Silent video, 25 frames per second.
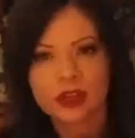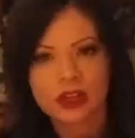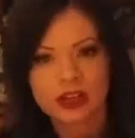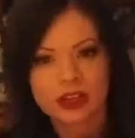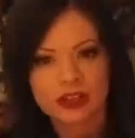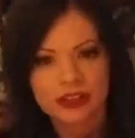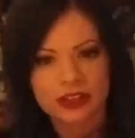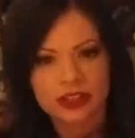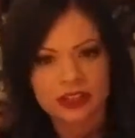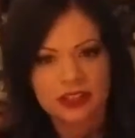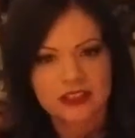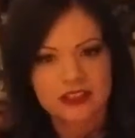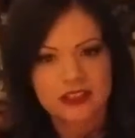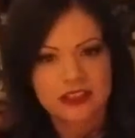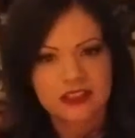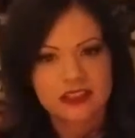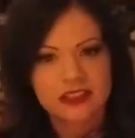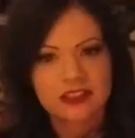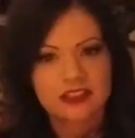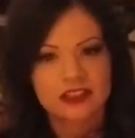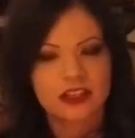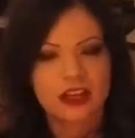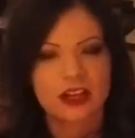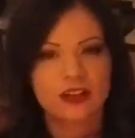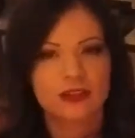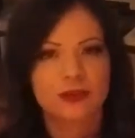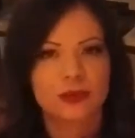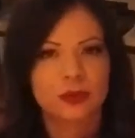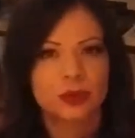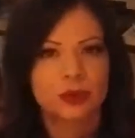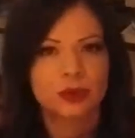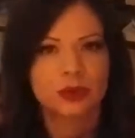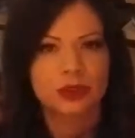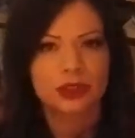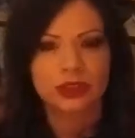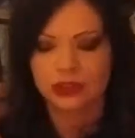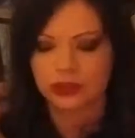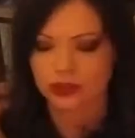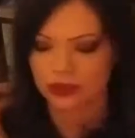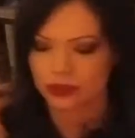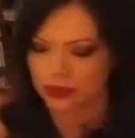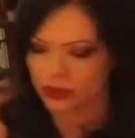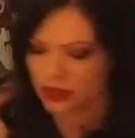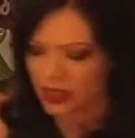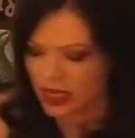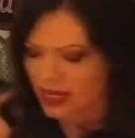others does not fool you.